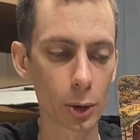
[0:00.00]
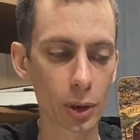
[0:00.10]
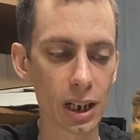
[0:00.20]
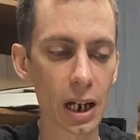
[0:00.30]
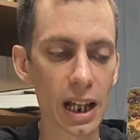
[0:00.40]

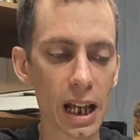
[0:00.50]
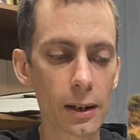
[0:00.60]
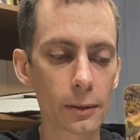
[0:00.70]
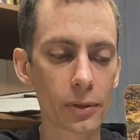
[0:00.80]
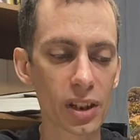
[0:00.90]
You cannot
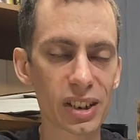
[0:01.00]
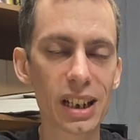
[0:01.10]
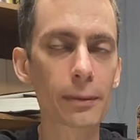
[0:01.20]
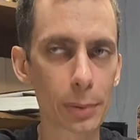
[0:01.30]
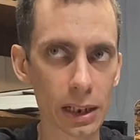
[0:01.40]
have the
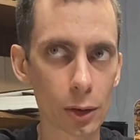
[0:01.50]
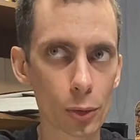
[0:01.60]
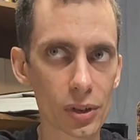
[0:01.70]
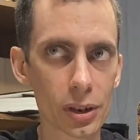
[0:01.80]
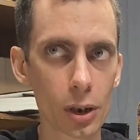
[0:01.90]
10 of
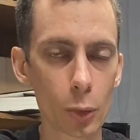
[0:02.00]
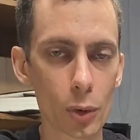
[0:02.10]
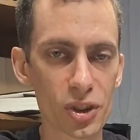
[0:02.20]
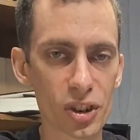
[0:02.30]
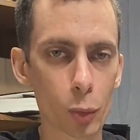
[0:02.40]
Pentacles
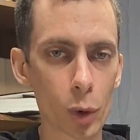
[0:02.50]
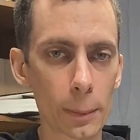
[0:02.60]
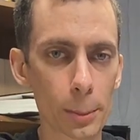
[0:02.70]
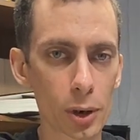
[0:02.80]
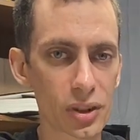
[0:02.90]
with just
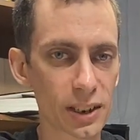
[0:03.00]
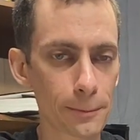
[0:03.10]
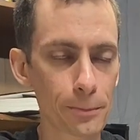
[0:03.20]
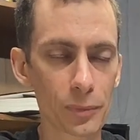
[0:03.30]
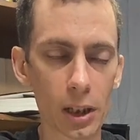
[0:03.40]
one
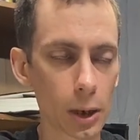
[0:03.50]
person.